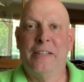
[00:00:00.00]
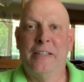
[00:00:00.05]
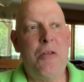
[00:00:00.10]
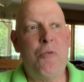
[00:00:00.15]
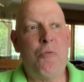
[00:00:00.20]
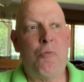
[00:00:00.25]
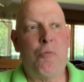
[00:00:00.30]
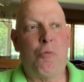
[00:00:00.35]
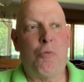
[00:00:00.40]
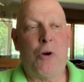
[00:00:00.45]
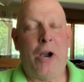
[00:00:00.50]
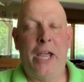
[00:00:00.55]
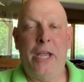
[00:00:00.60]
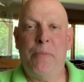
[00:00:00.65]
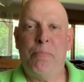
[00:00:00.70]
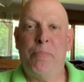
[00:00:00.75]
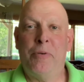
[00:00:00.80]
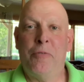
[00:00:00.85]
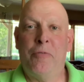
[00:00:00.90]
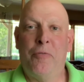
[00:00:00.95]

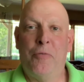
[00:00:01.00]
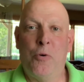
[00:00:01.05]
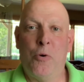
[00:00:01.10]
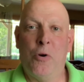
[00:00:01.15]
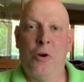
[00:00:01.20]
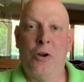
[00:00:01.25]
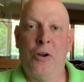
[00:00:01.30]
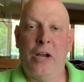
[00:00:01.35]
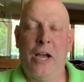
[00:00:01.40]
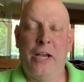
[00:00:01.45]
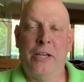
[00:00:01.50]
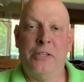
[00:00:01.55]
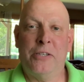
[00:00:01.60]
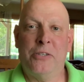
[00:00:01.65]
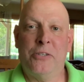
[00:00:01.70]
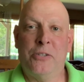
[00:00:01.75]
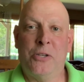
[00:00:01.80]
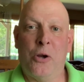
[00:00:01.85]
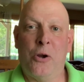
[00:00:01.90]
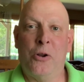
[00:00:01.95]
right before I
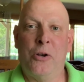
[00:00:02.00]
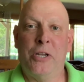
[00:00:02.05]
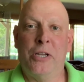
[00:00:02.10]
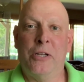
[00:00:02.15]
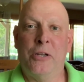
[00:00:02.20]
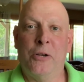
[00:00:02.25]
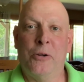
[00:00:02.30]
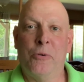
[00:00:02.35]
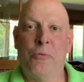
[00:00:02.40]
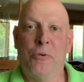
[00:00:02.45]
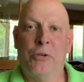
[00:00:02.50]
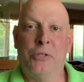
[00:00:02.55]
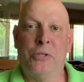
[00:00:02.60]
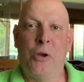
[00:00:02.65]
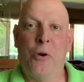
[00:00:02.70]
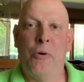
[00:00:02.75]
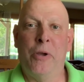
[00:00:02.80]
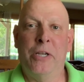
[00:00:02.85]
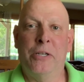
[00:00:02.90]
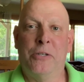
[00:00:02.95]
started or was
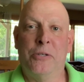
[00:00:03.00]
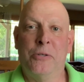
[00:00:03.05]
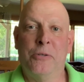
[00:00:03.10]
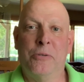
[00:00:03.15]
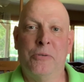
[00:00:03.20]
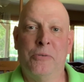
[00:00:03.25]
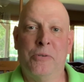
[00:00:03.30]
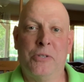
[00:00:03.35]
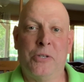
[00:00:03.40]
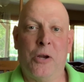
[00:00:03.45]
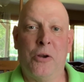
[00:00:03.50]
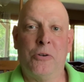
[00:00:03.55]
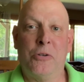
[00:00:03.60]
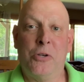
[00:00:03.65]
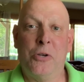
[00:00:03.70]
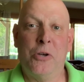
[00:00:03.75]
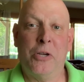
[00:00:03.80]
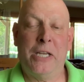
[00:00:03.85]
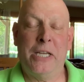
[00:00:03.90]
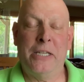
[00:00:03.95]
going to start
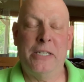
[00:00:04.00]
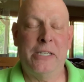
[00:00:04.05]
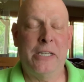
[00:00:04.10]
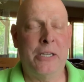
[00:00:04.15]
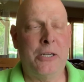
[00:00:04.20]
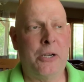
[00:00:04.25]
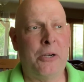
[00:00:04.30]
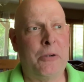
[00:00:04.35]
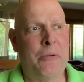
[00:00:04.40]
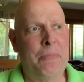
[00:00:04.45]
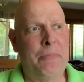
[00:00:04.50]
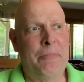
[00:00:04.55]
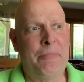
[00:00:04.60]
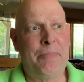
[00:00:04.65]
cooking dinner,